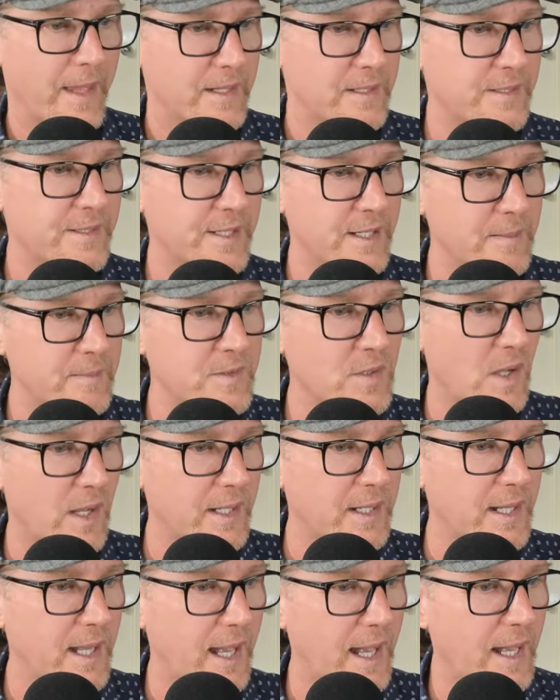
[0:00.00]
Seems I
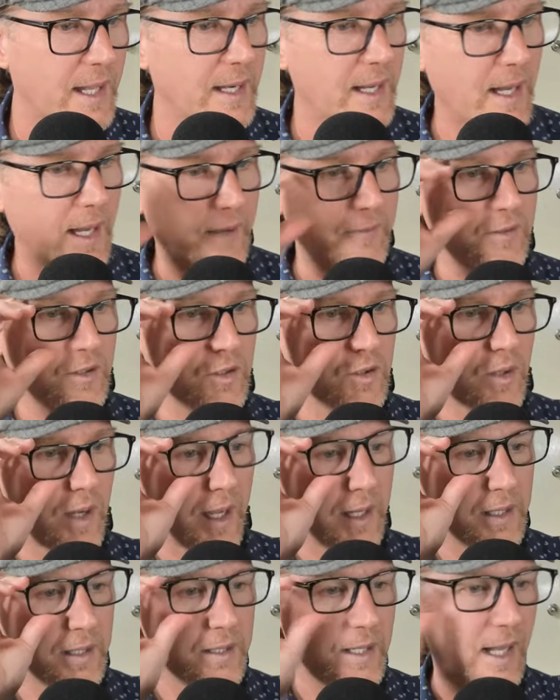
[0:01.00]
can after
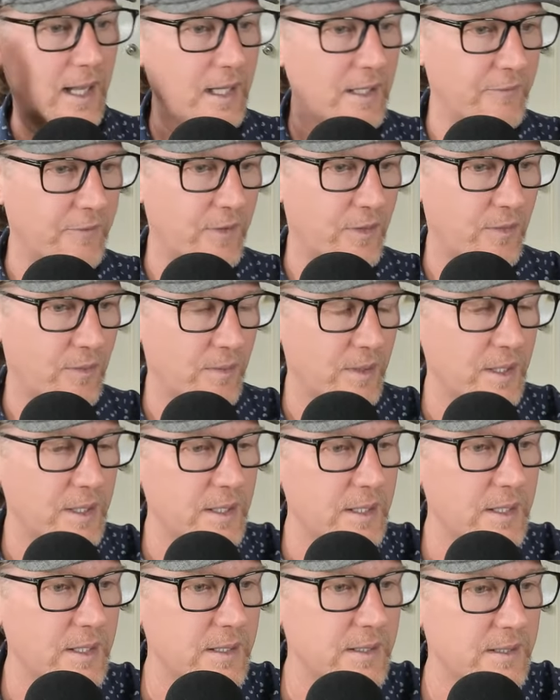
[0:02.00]
training daily for three
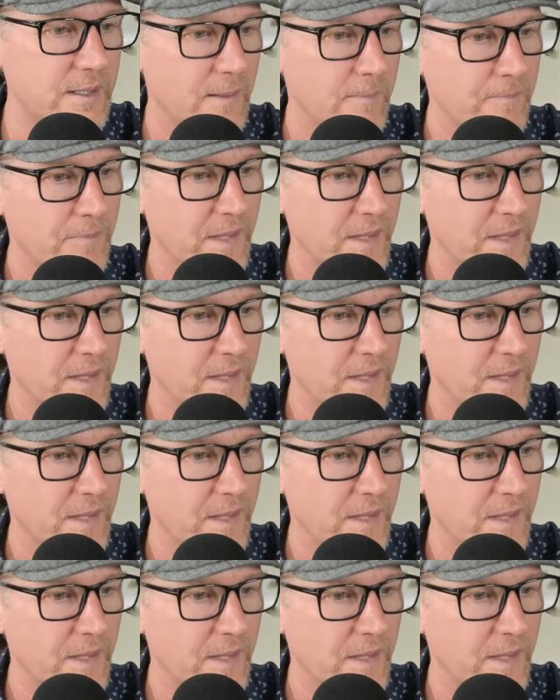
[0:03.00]
years.